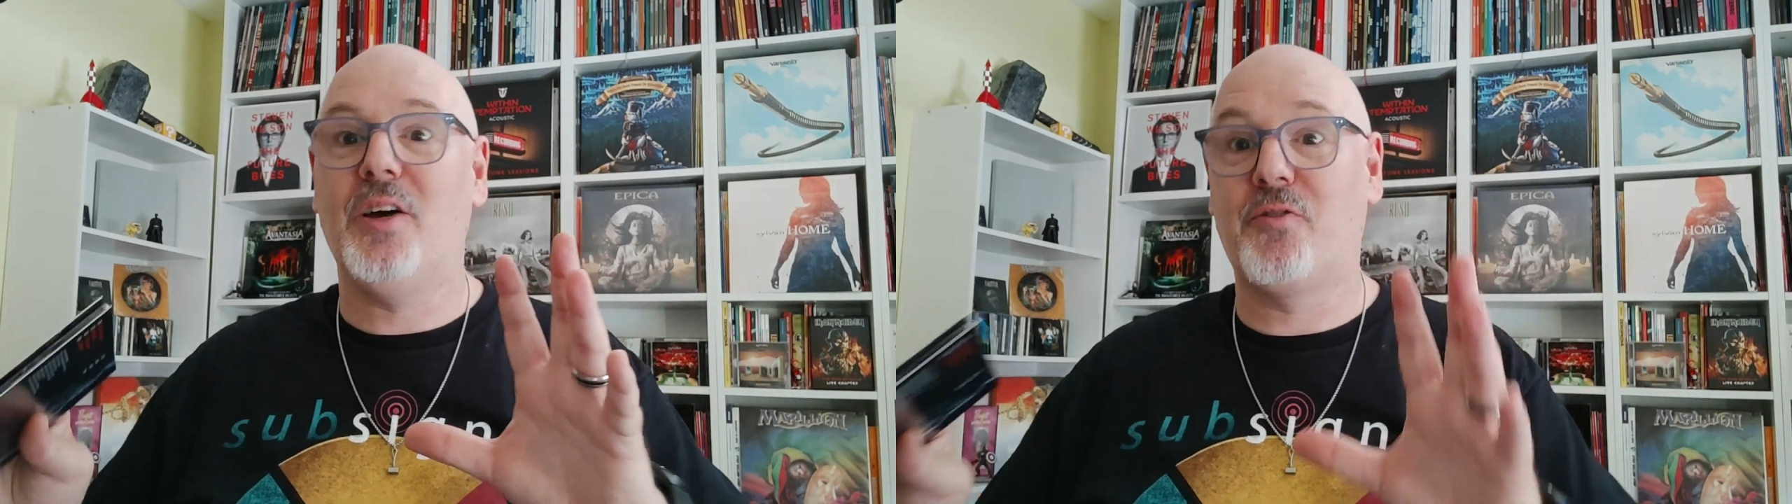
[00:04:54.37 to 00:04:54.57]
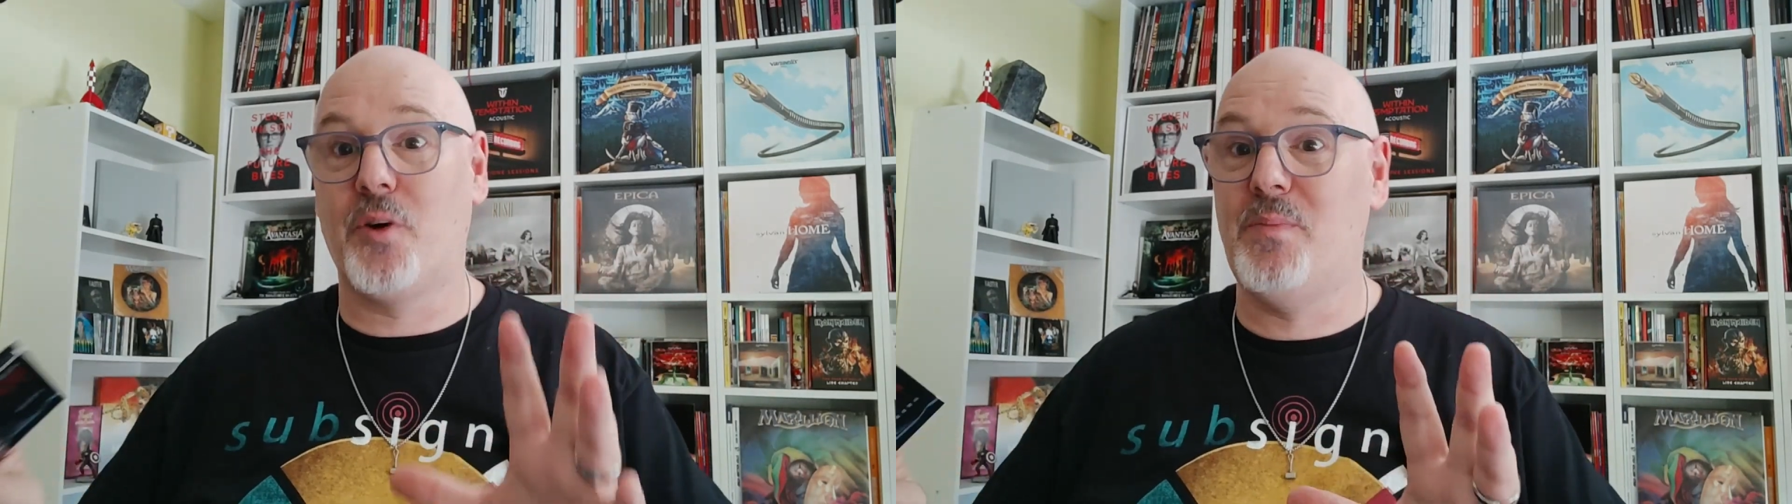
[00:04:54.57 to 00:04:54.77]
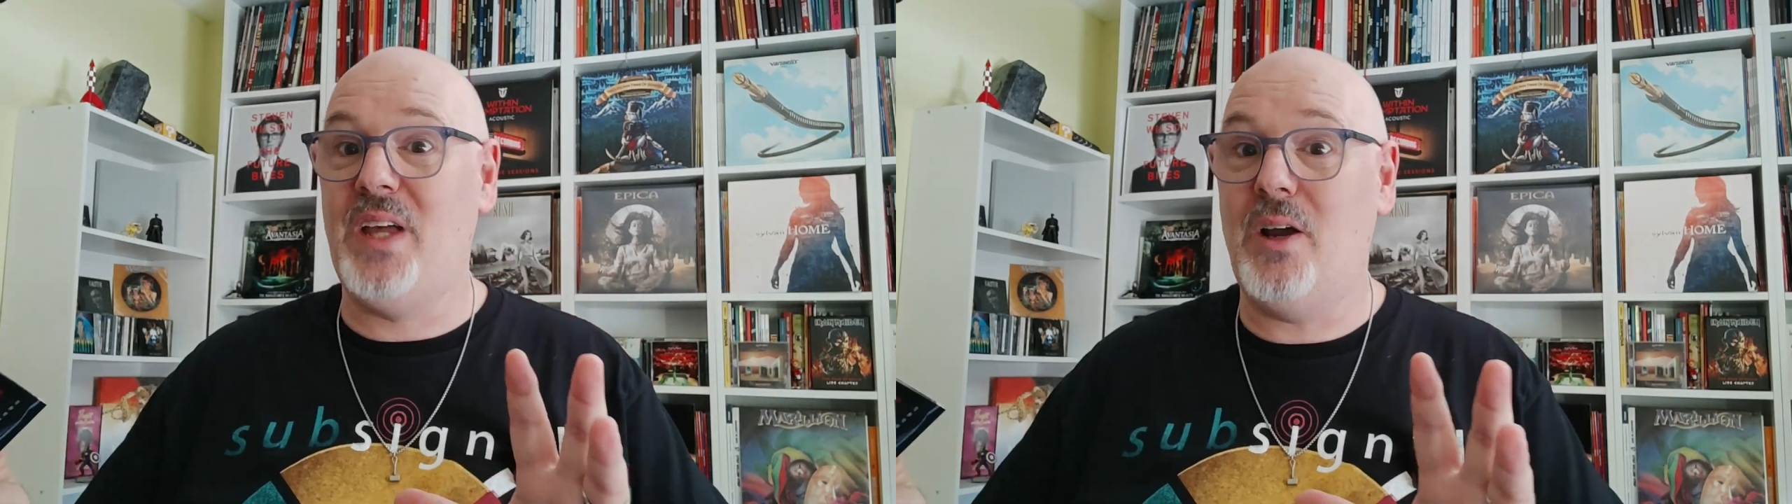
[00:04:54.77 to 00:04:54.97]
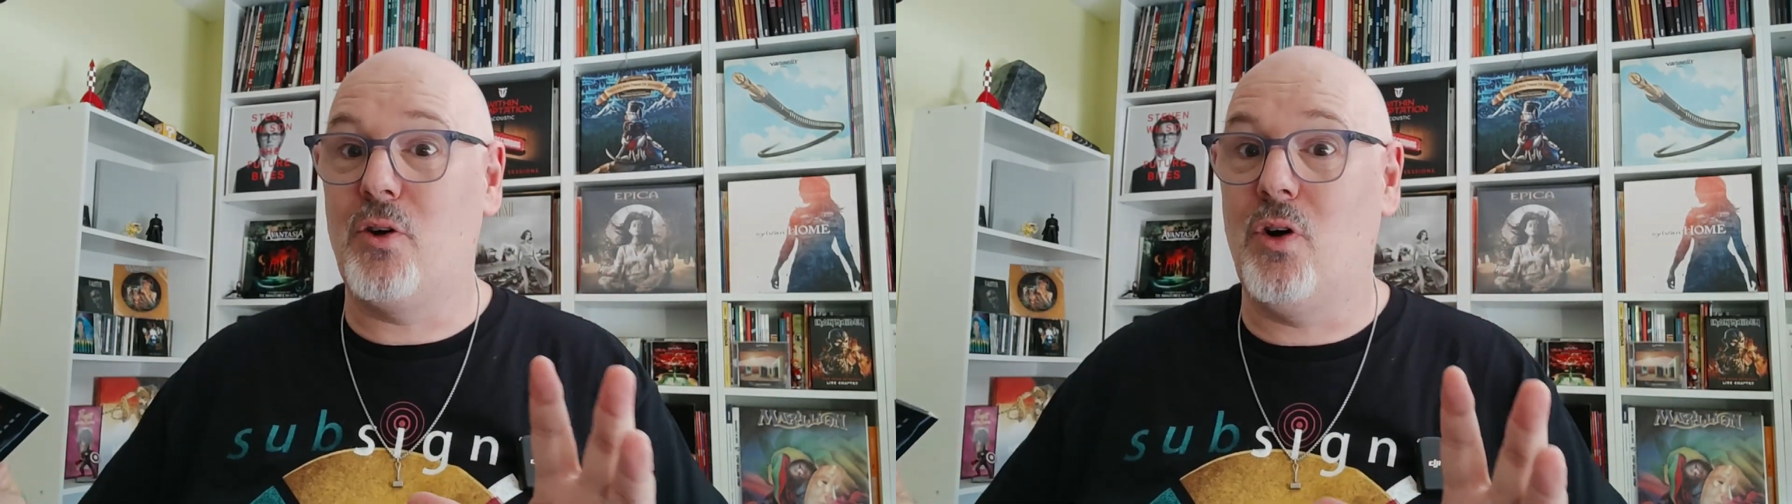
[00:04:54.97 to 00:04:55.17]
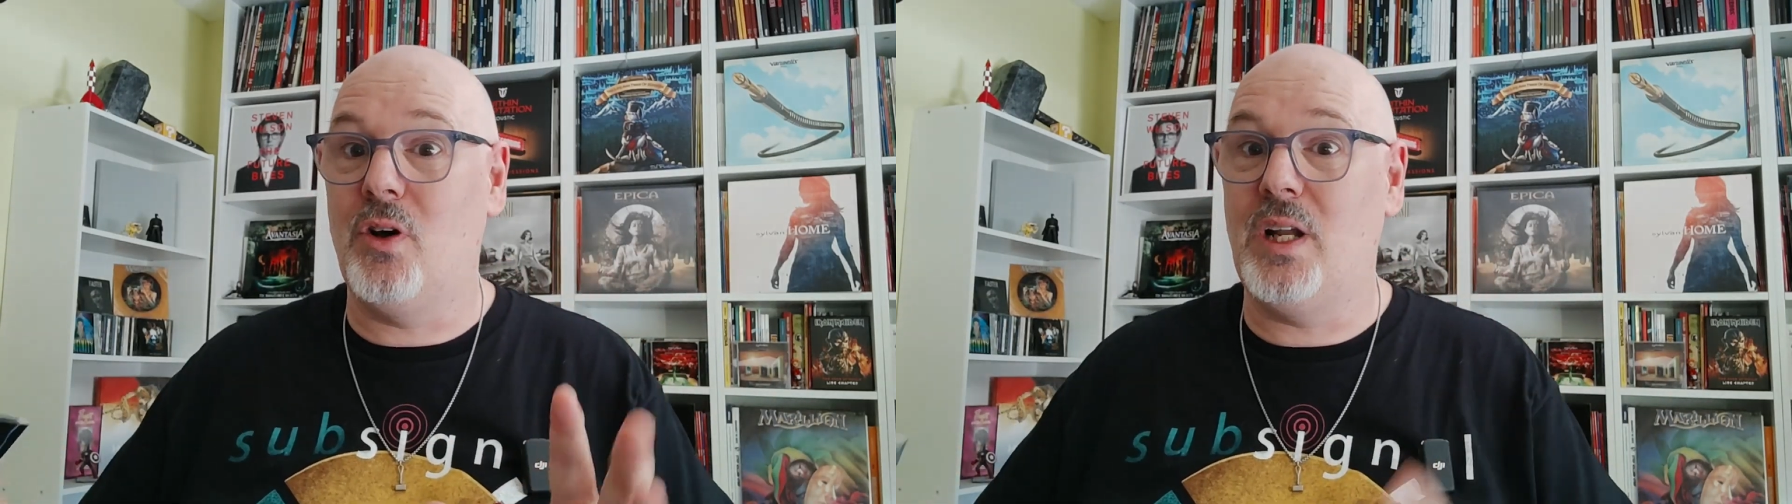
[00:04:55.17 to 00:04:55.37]
from
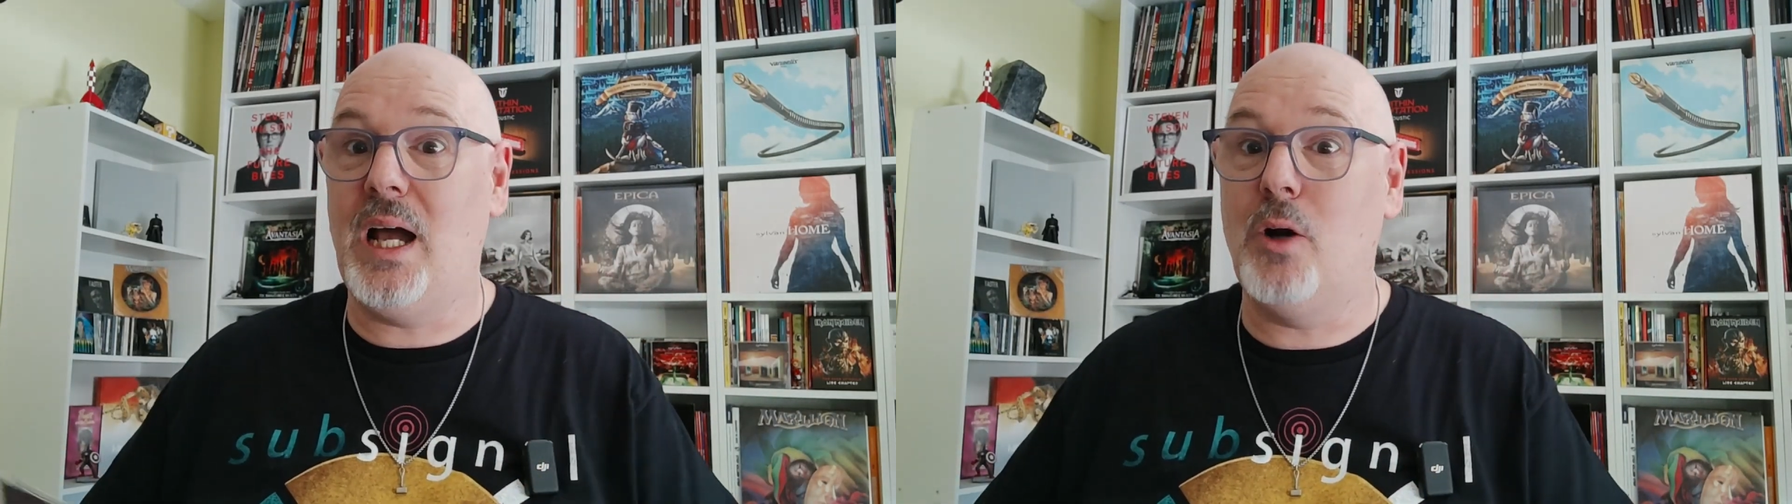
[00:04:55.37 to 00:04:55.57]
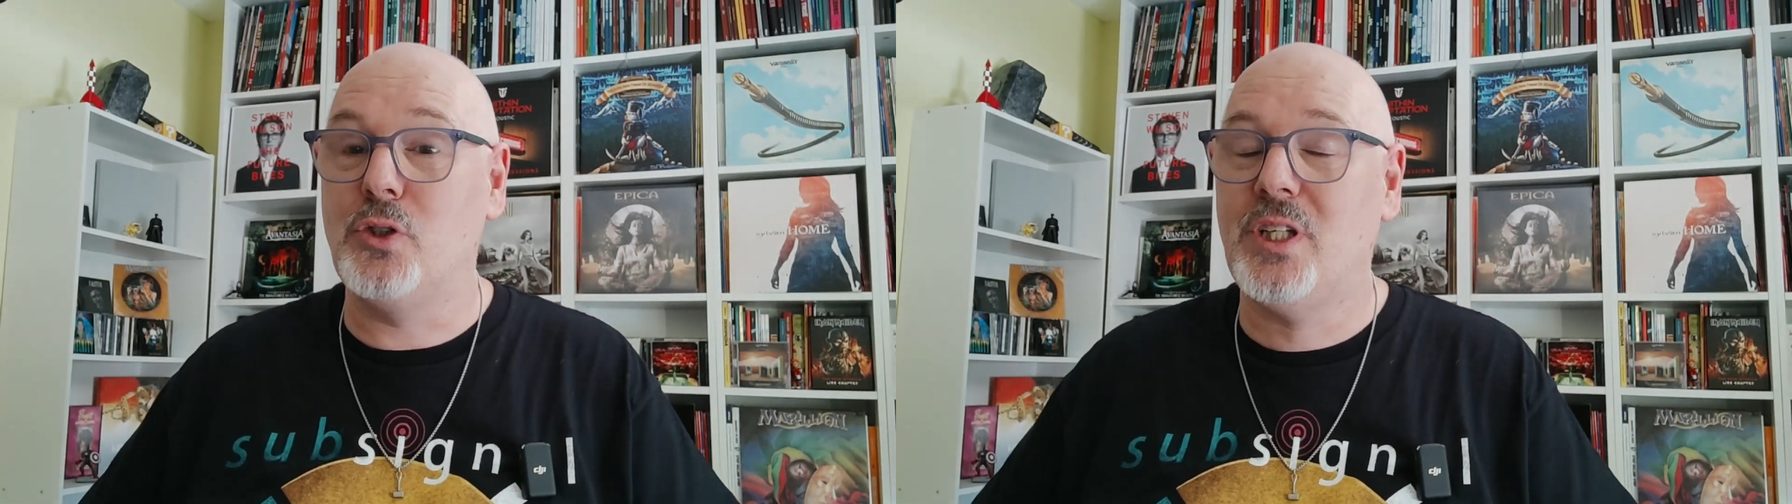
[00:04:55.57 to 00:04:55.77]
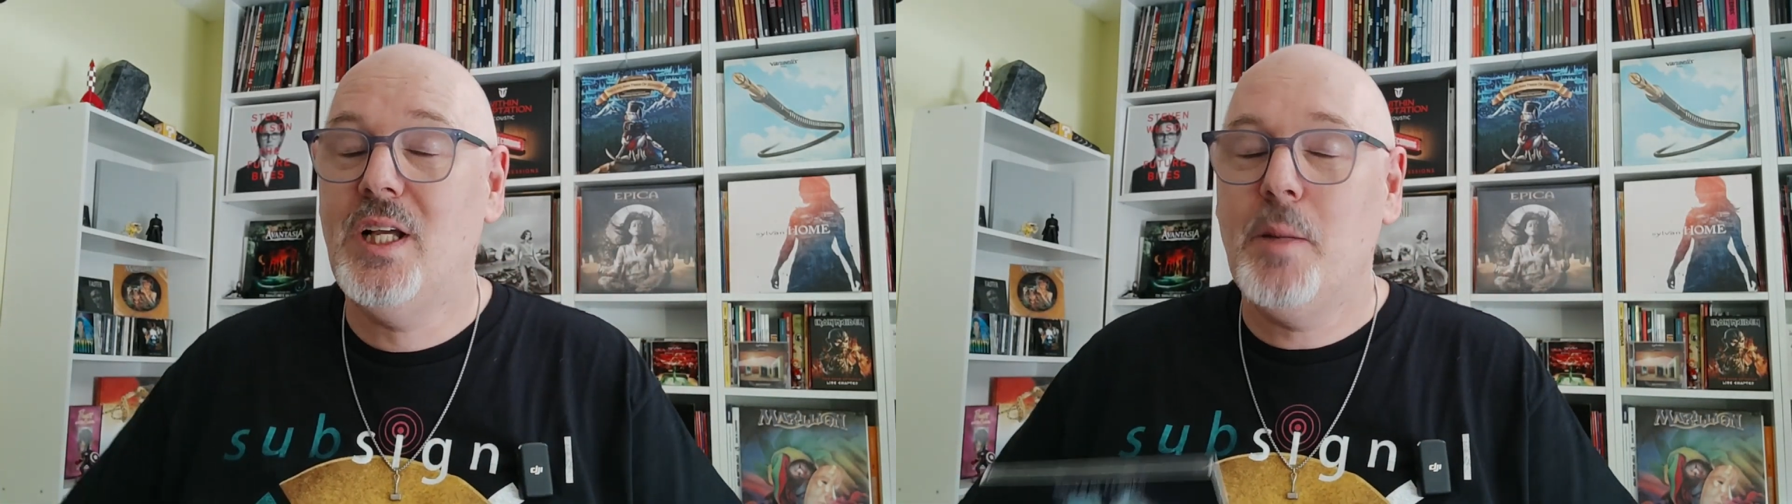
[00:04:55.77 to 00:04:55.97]
there on out,